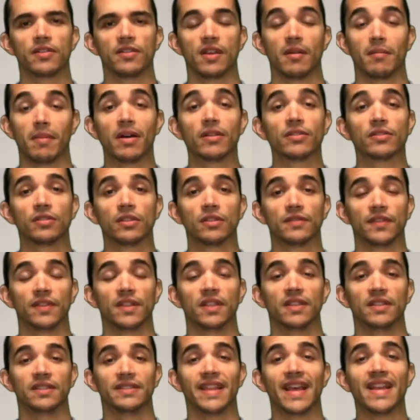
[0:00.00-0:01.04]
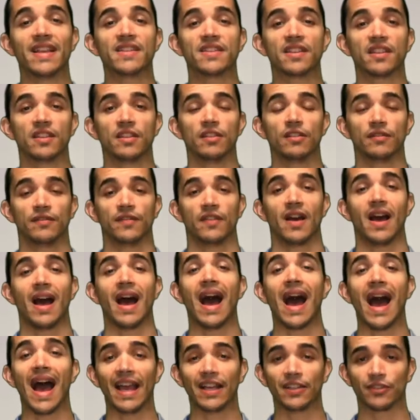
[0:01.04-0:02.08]
amount of density of
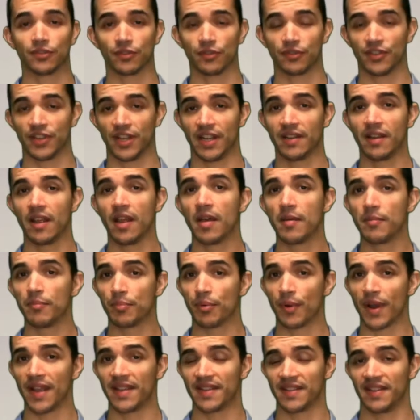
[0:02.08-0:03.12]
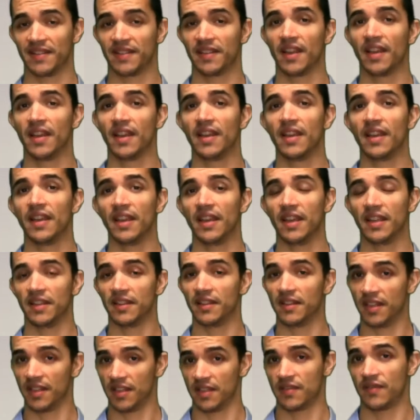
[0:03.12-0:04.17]
hydrogen present
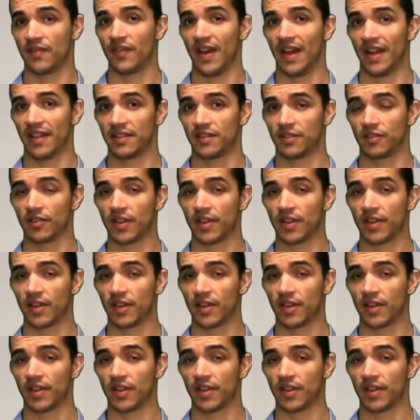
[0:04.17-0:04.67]
in these fats.